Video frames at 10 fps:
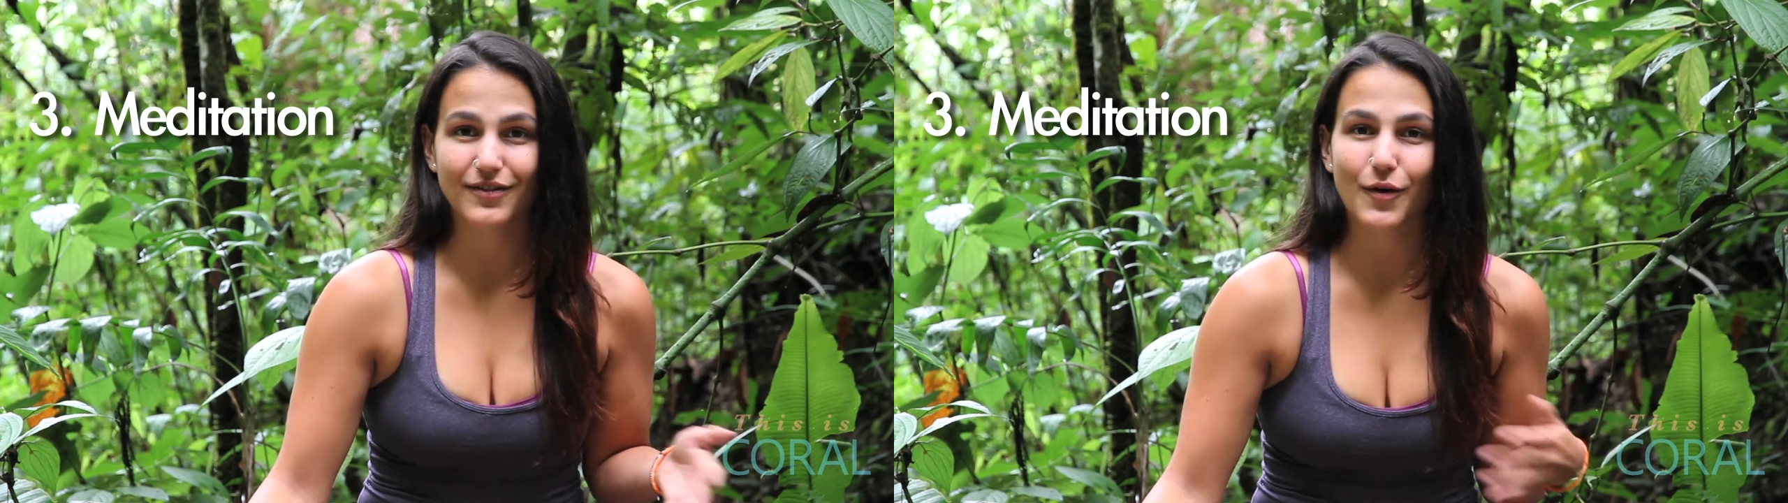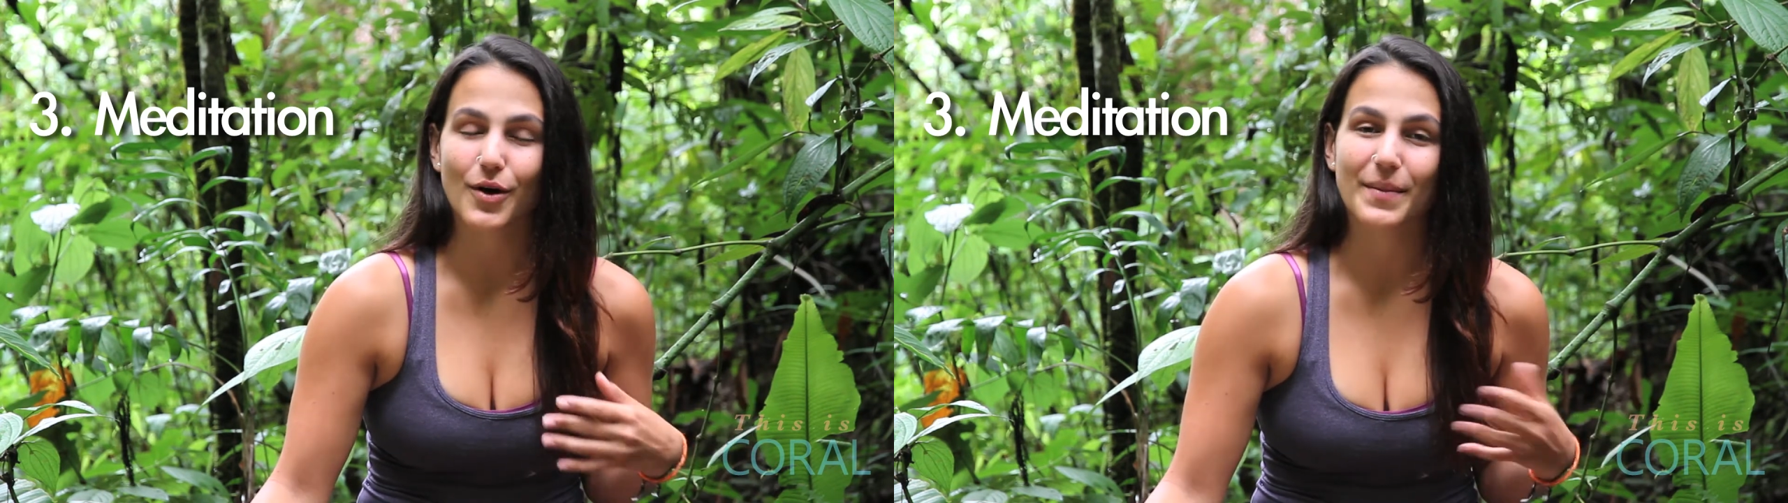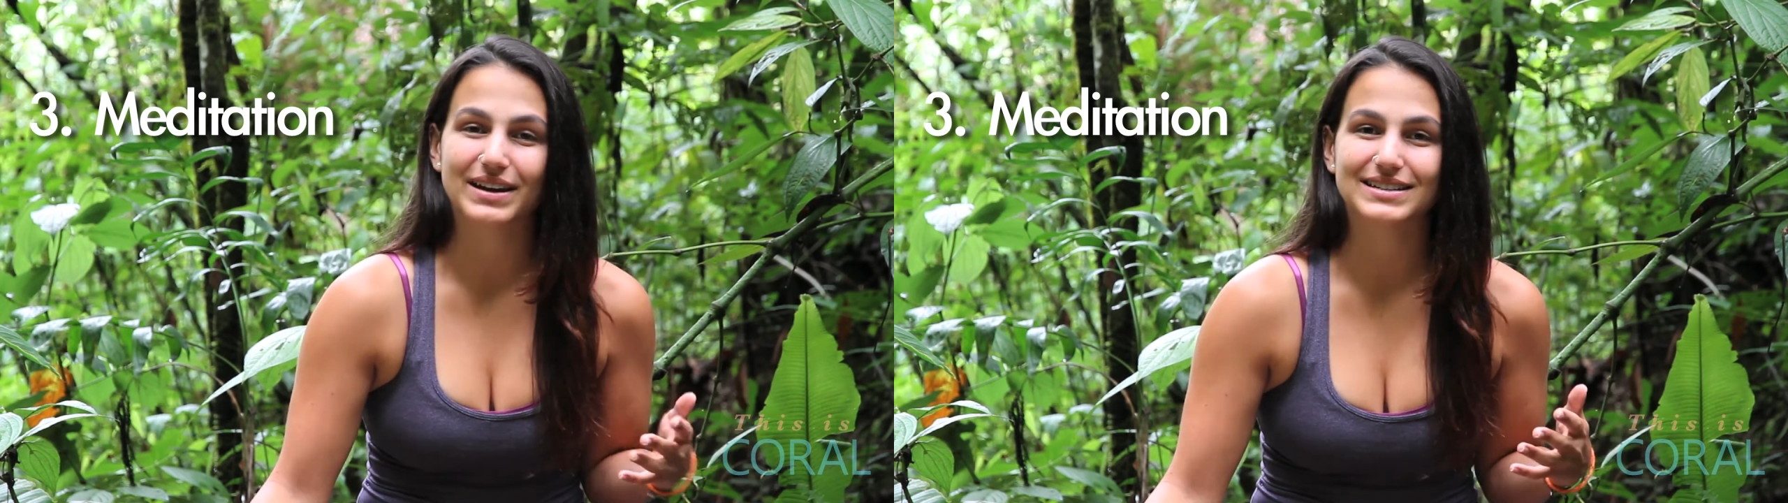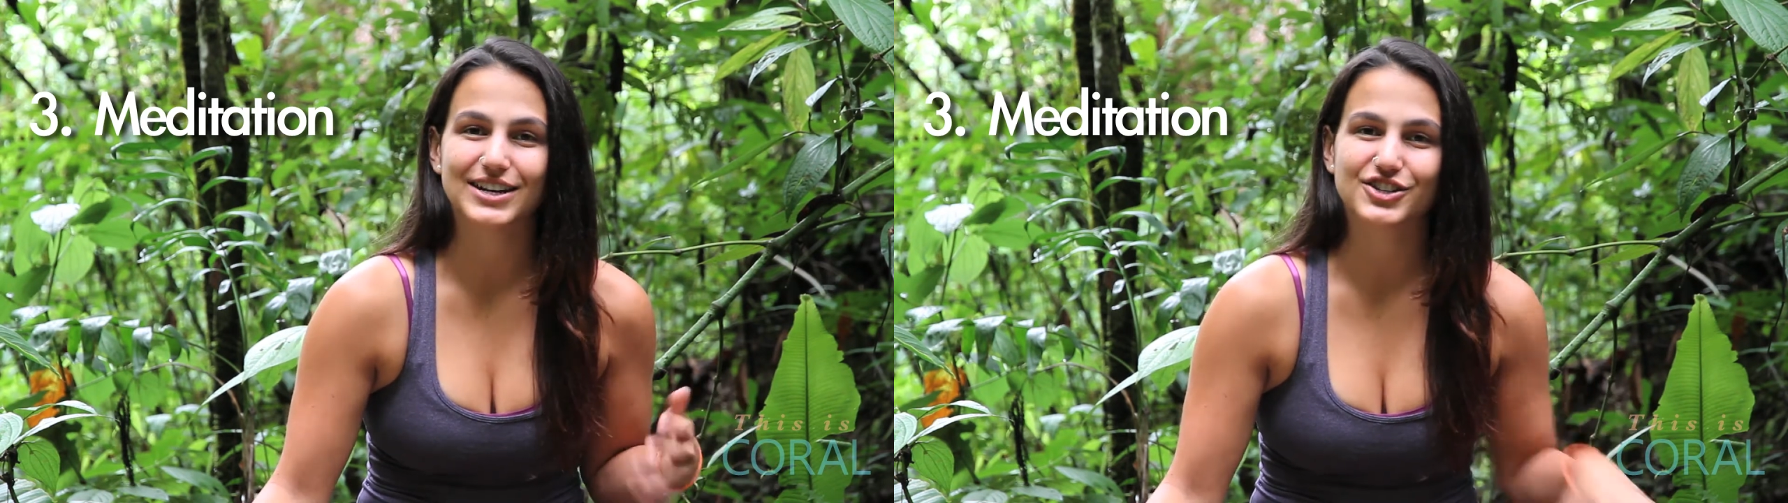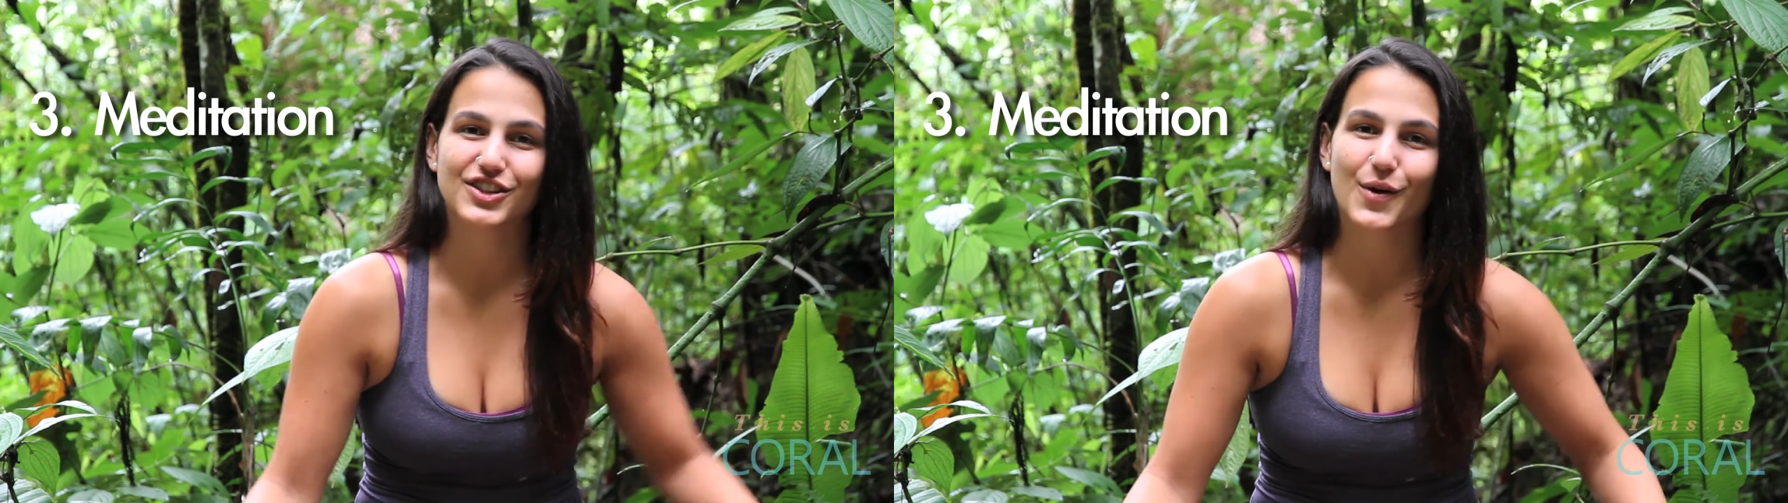for a
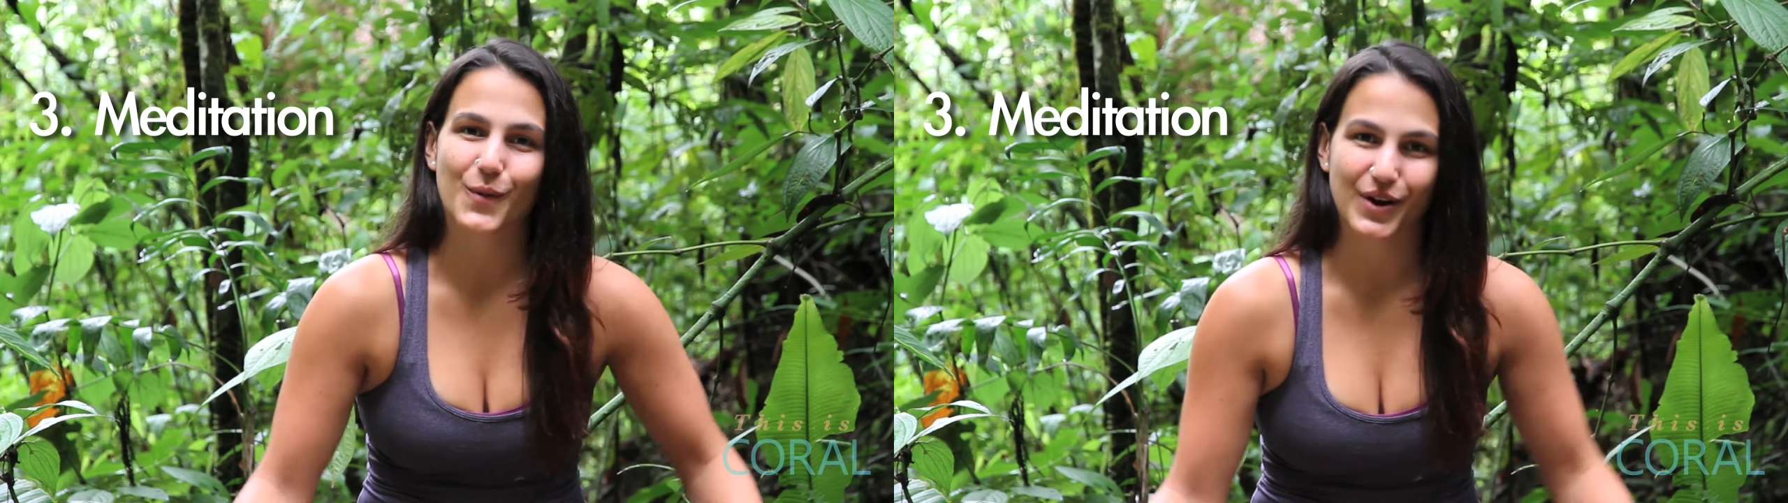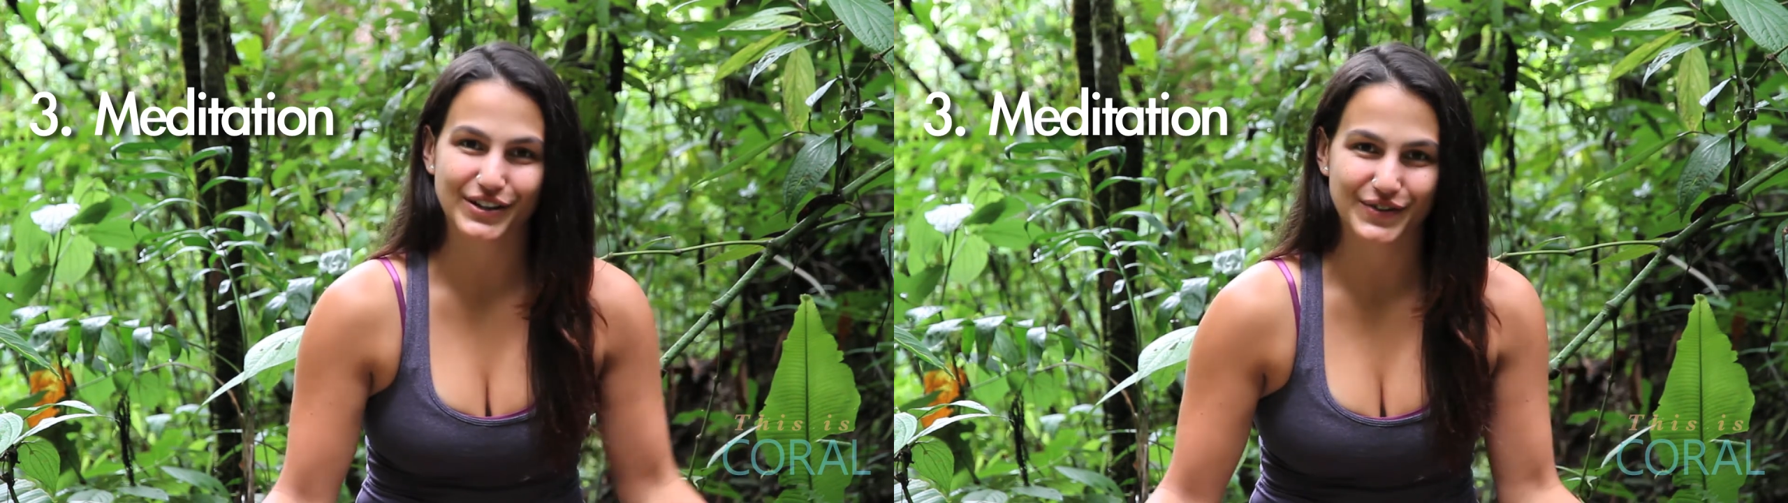meditation that works